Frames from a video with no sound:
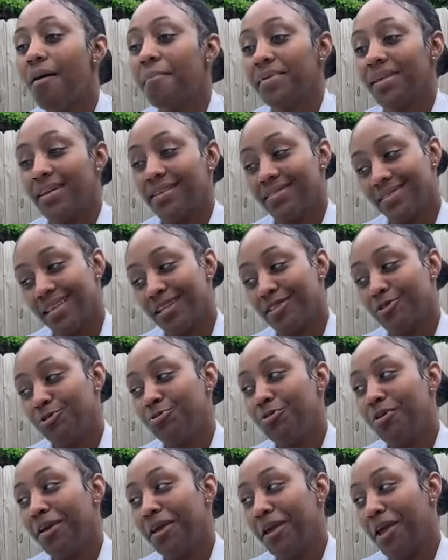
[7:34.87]
Yes, I
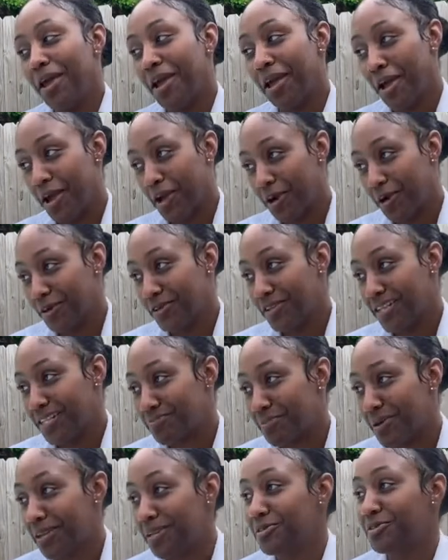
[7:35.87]
do hair. That's
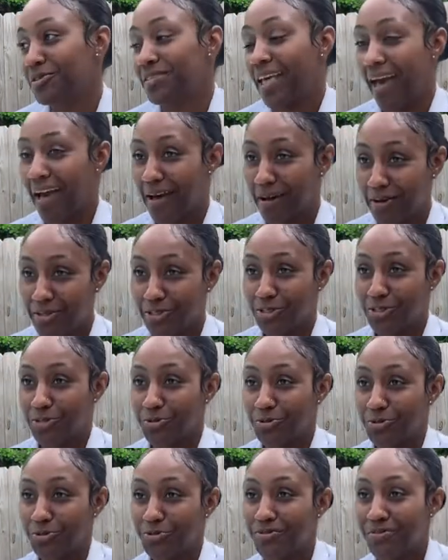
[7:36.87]
my little side
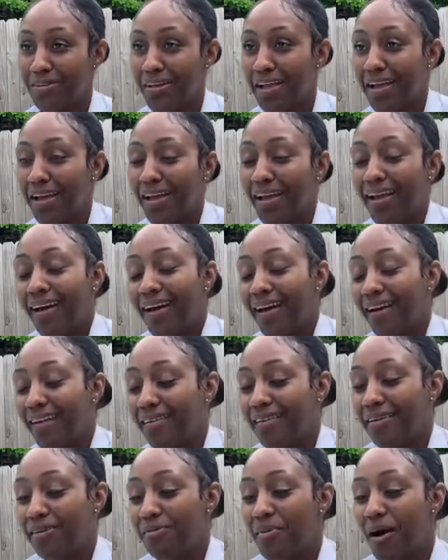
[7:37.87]
hustle.
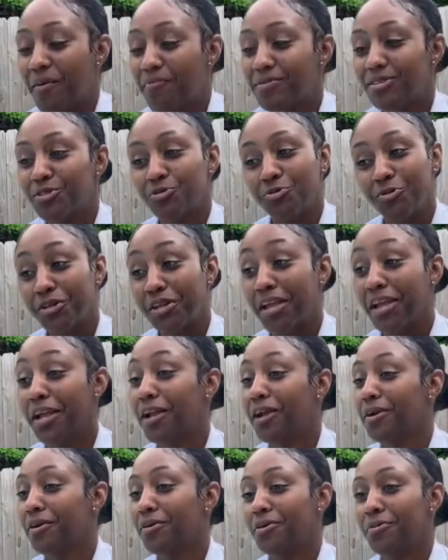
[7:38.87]
Mm-hmm. I've been doing
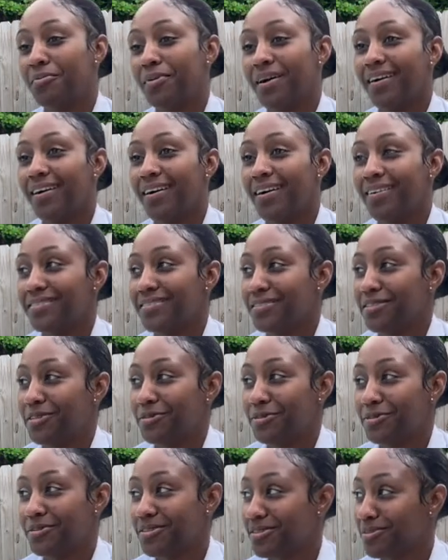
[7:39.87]
hair, oh my God,
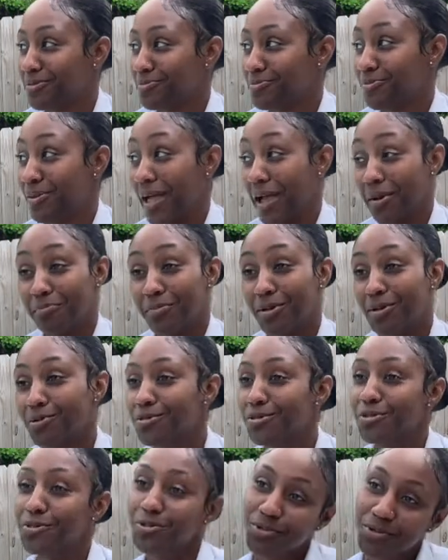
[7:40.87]
since like middle
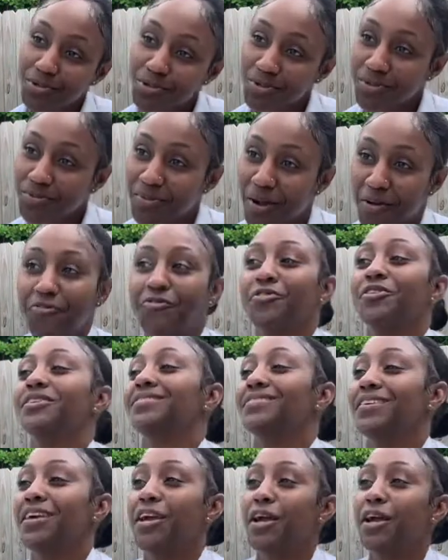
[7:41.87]
school, my
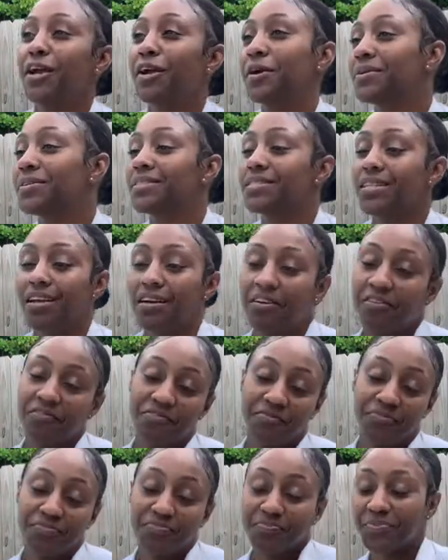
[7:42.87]
friend's hair and stuff.
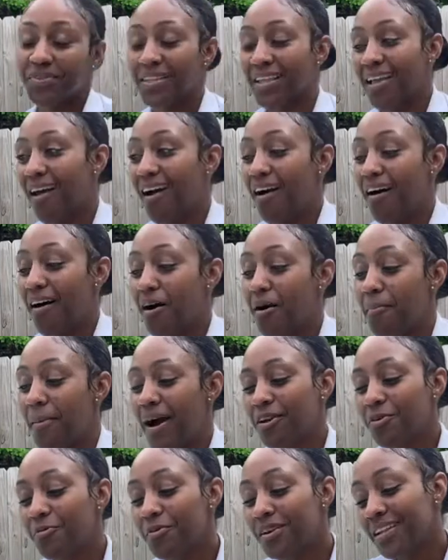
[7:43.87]
Mm-hmm.
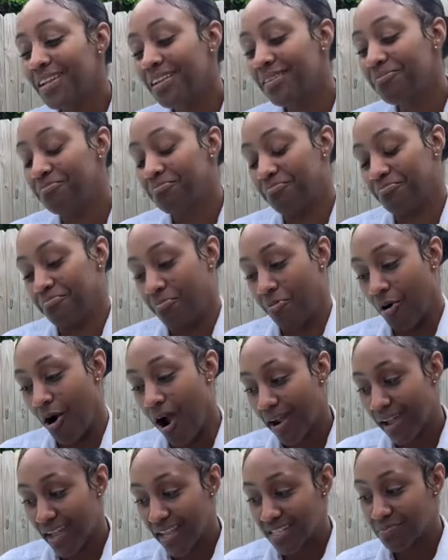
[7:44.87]
I don't really
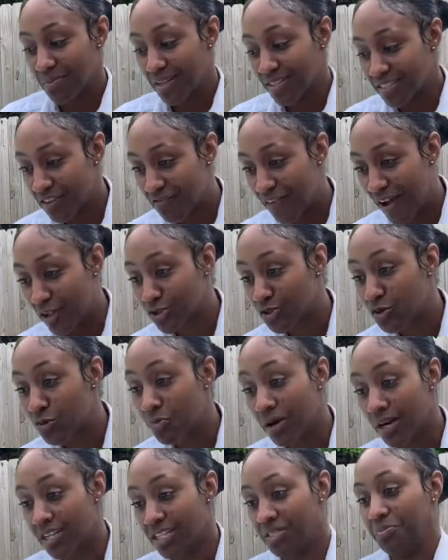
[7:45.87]
broadcast myself out too
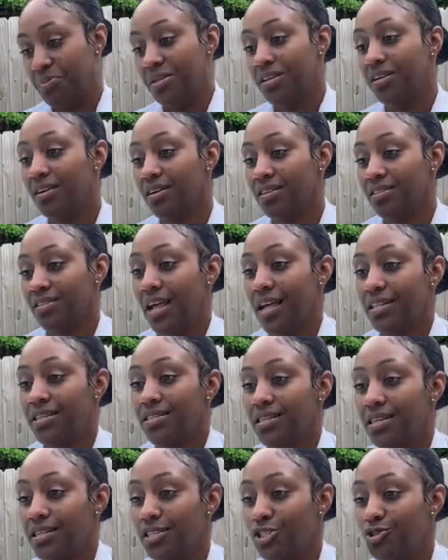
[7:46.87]
much because I
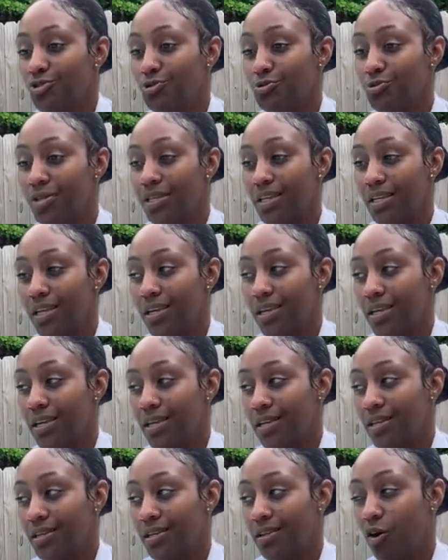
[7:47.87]
tend to
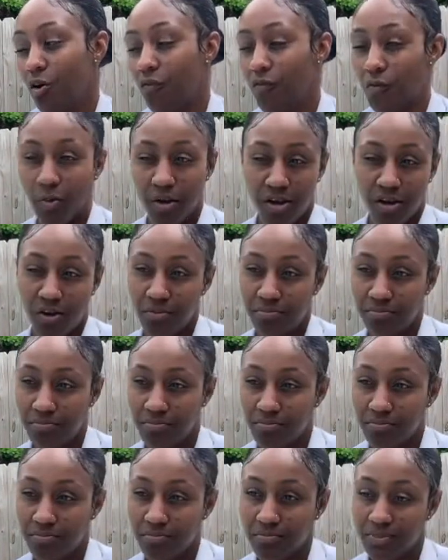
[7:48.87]
get overwhelmed
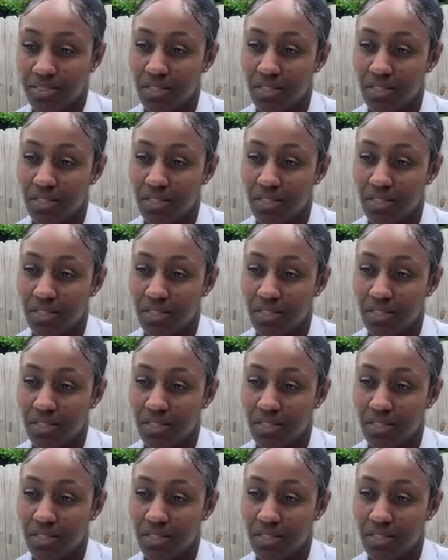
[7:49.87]
mm-hmm.